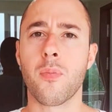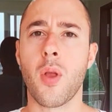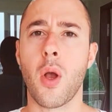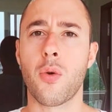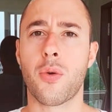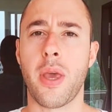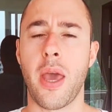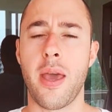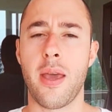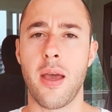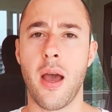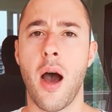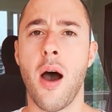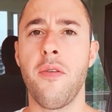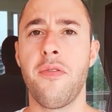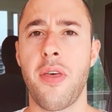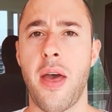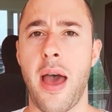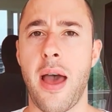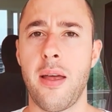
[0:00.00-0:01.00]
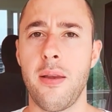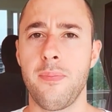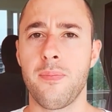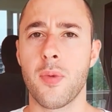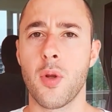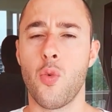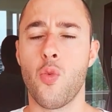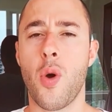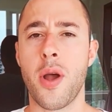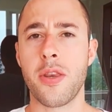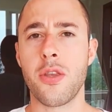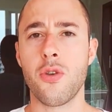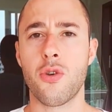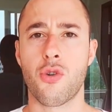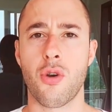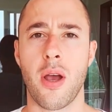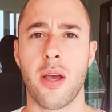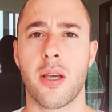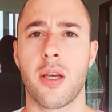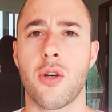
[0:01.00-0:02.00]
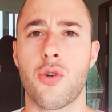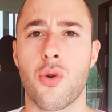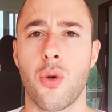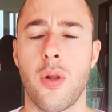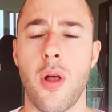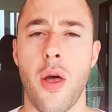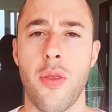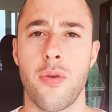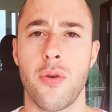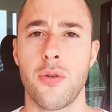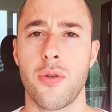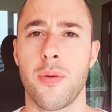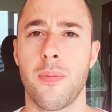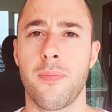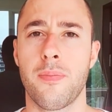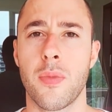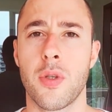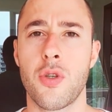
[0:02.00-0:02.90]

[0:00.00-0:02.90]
okay, of that when you try and control others.